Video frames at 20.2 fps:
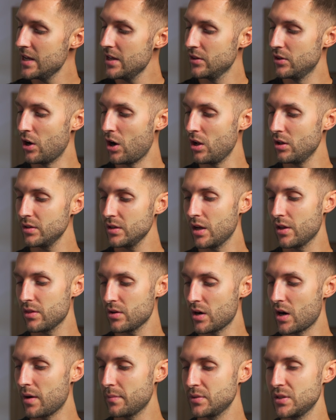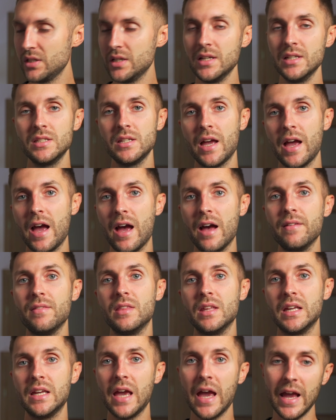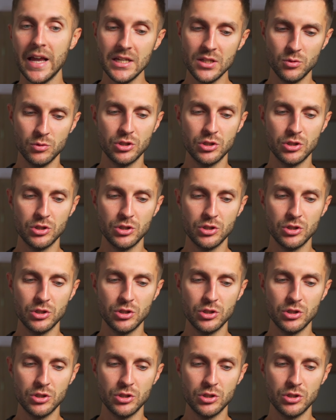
The only other option is have the case,